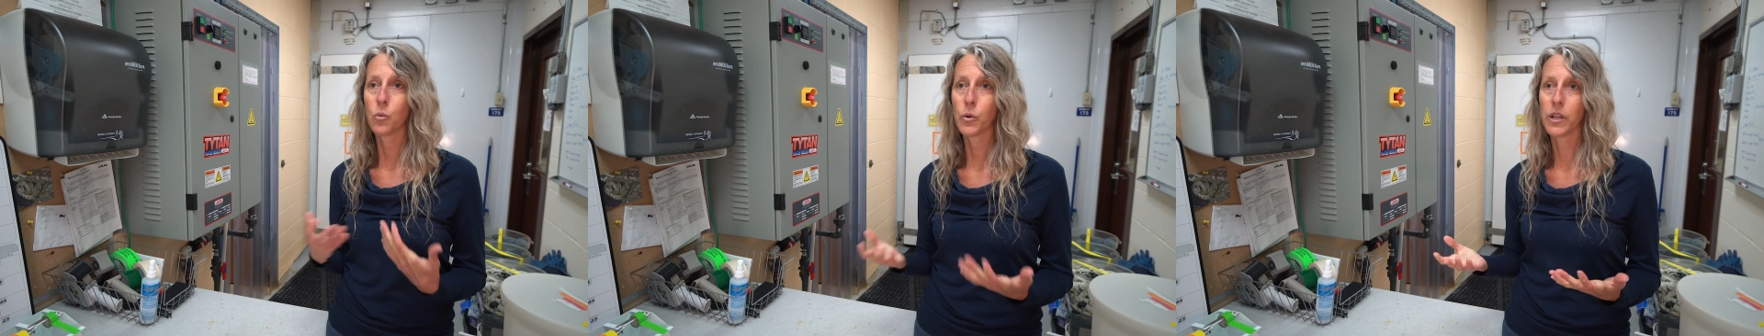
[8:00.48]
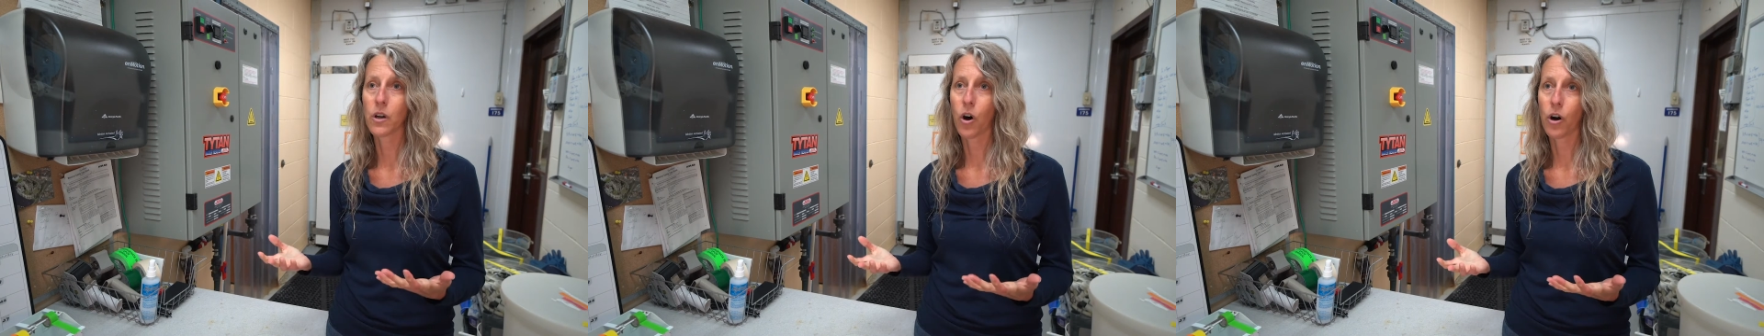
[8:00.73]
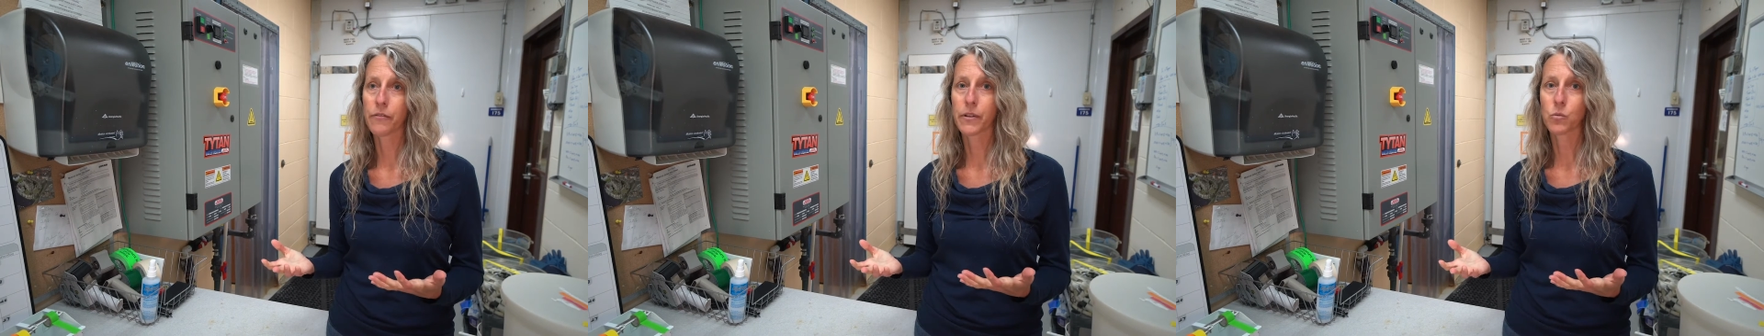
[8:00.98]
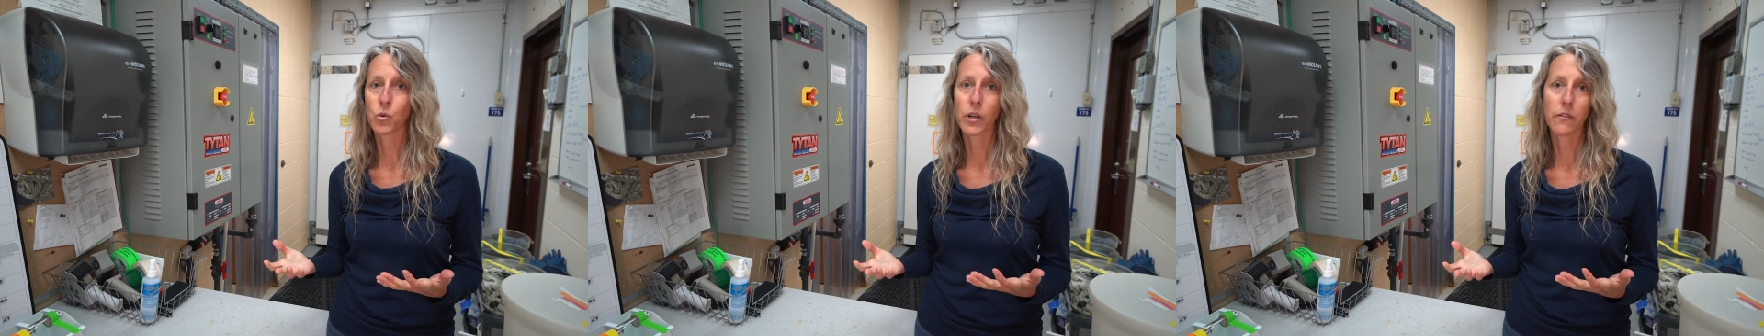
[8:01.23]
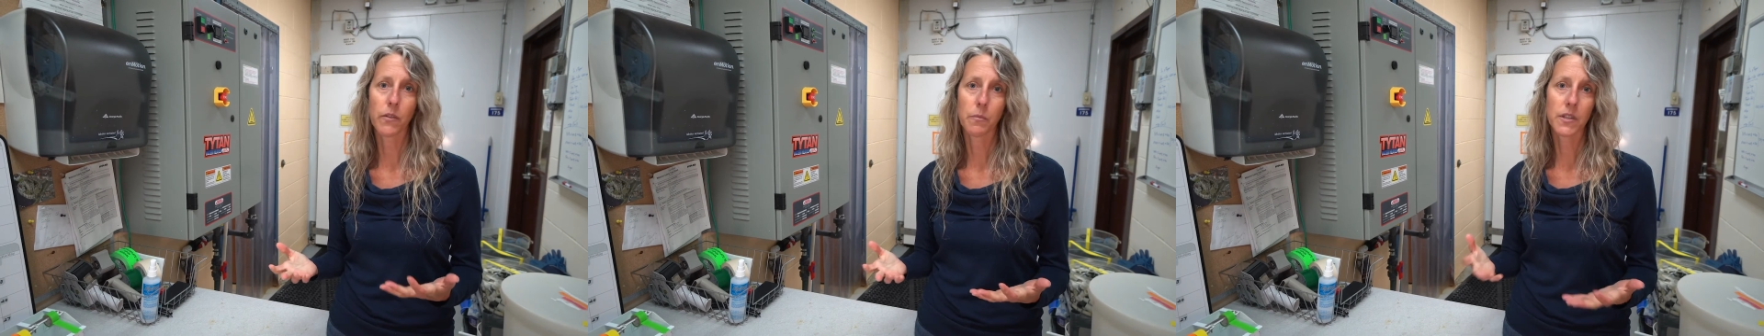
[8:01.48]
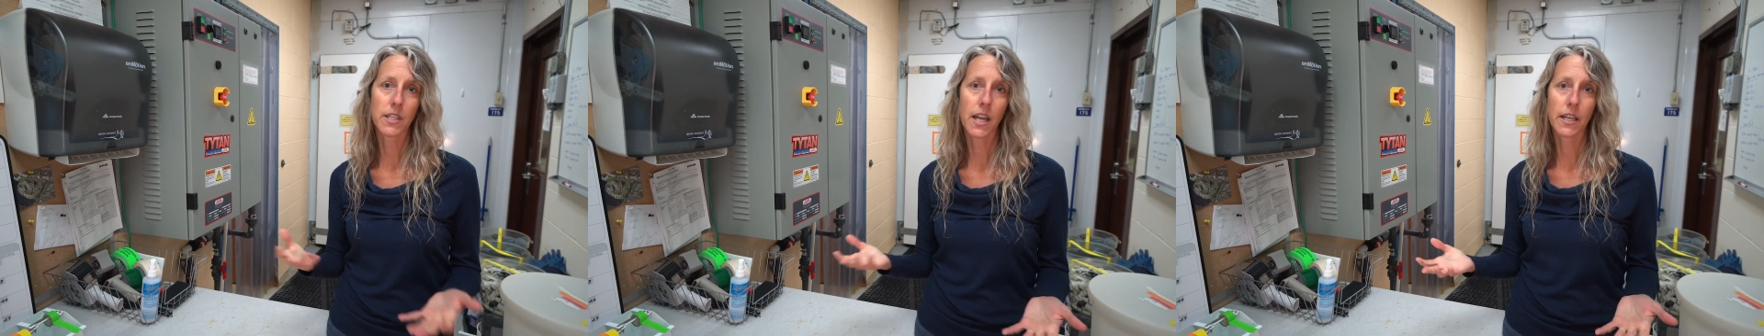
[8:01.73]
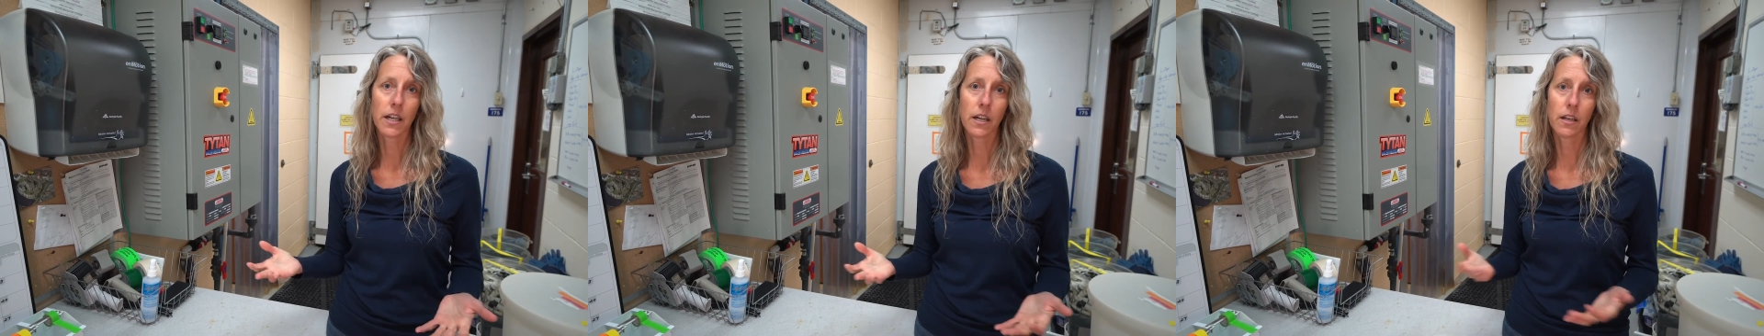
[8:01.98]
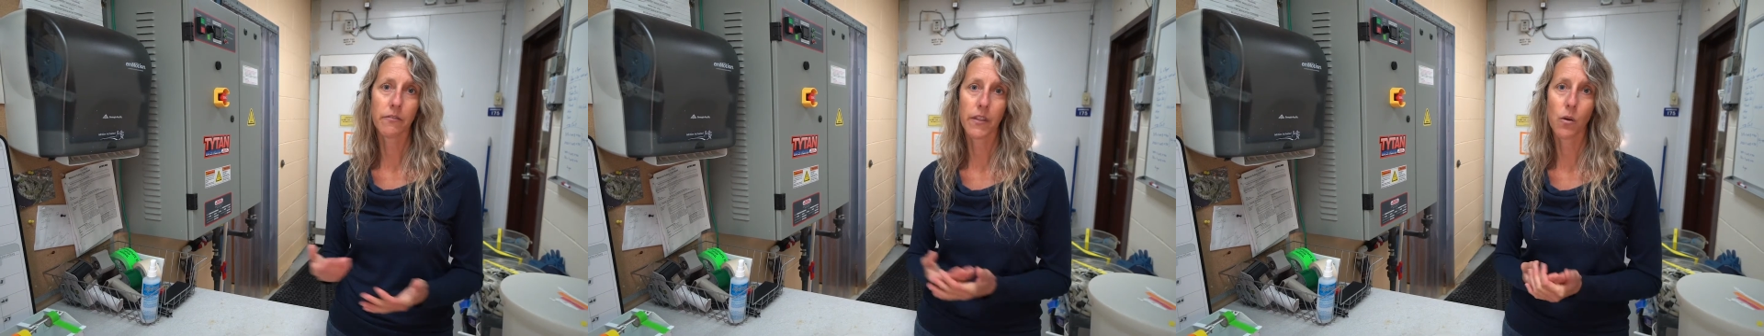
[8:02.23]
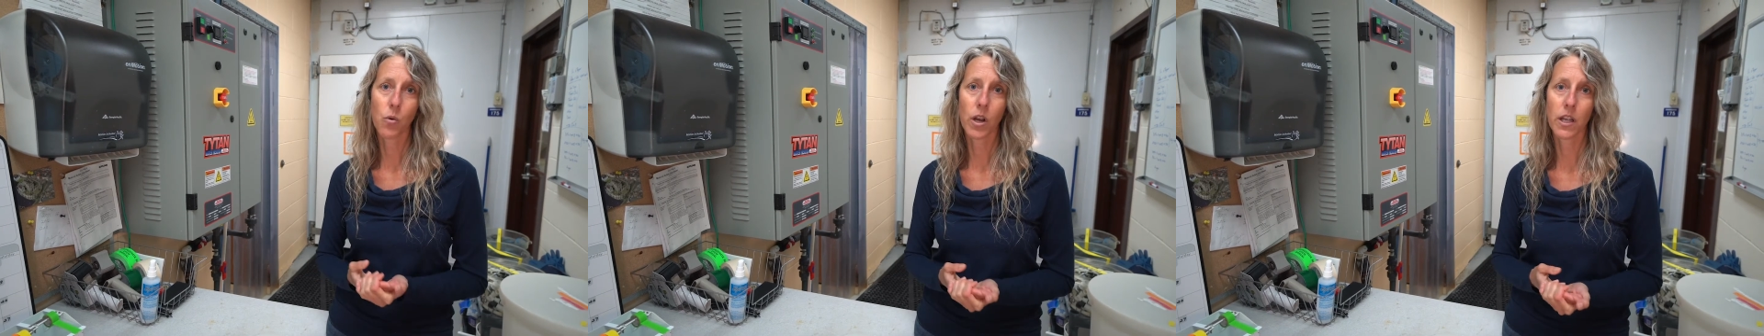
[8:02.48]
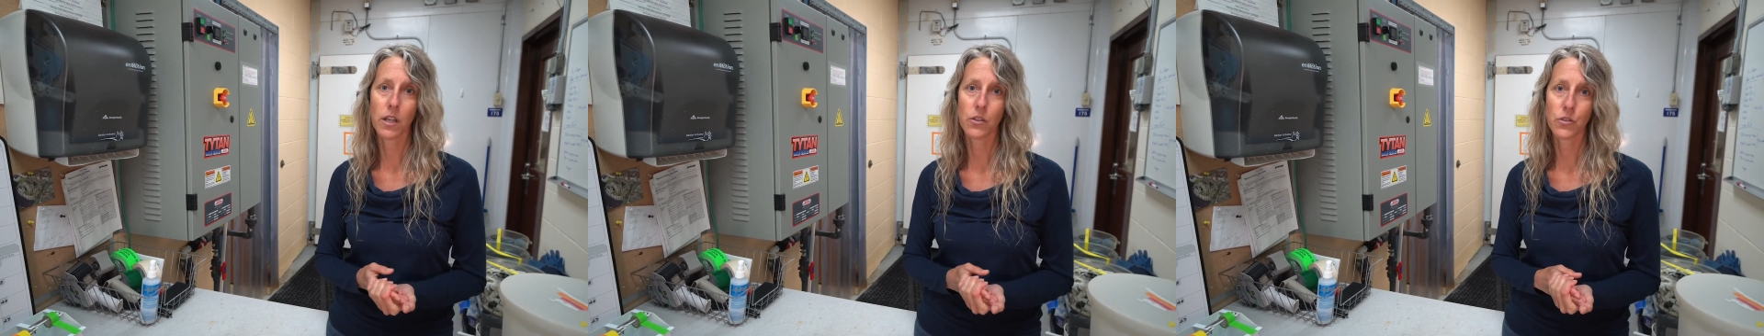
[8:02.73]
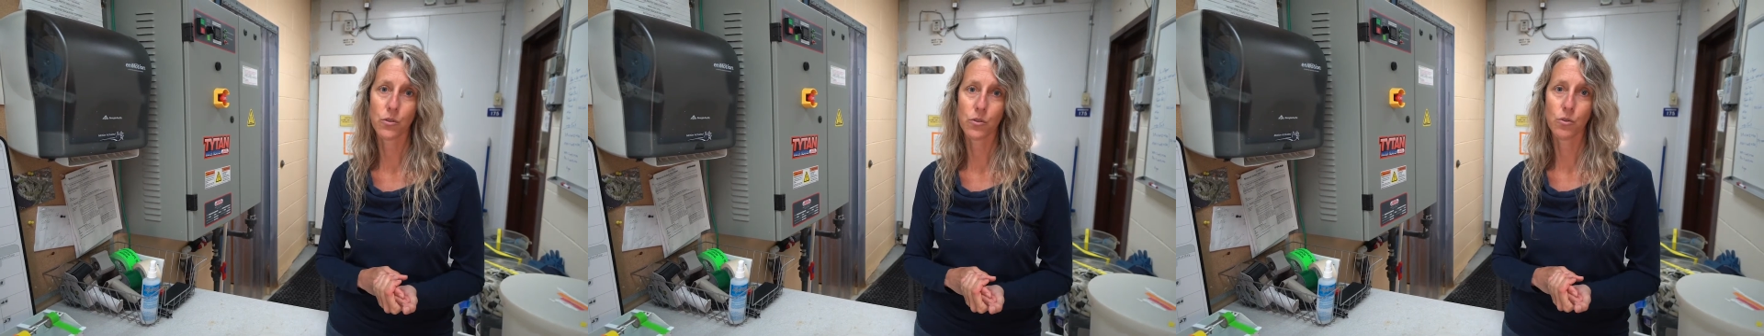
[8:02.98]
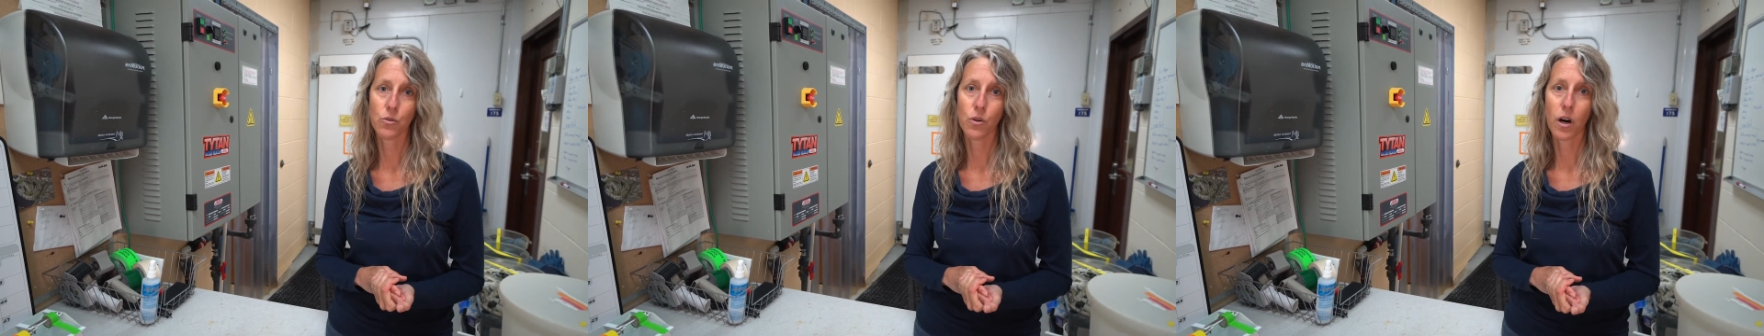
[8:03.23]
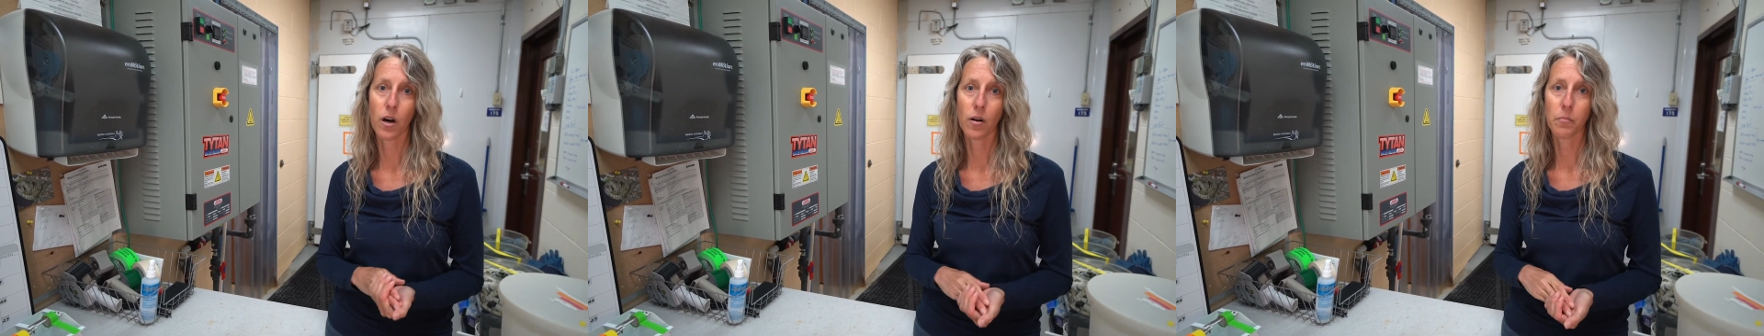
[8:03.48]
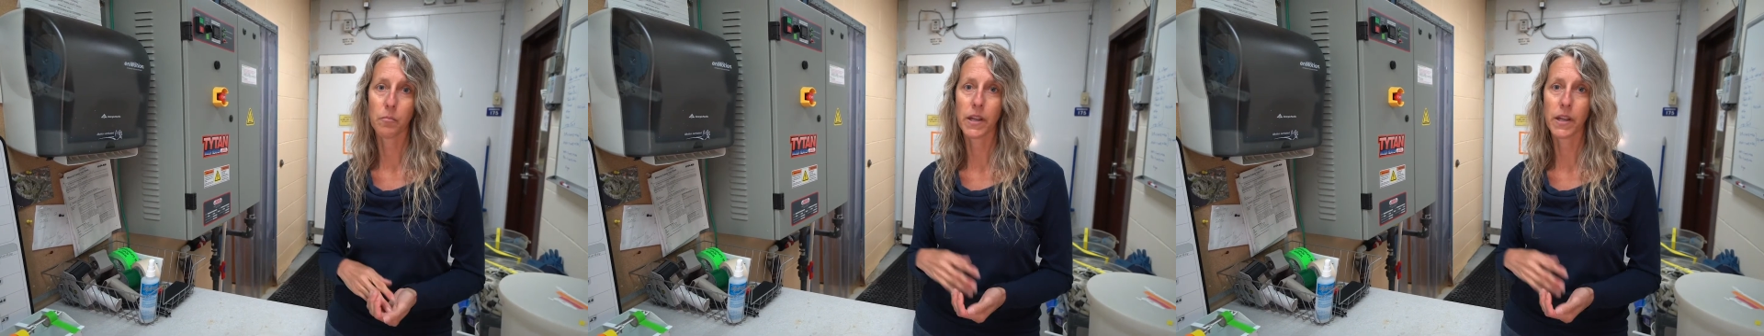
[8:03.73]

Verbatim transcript: We often will give them the data if they want it to um,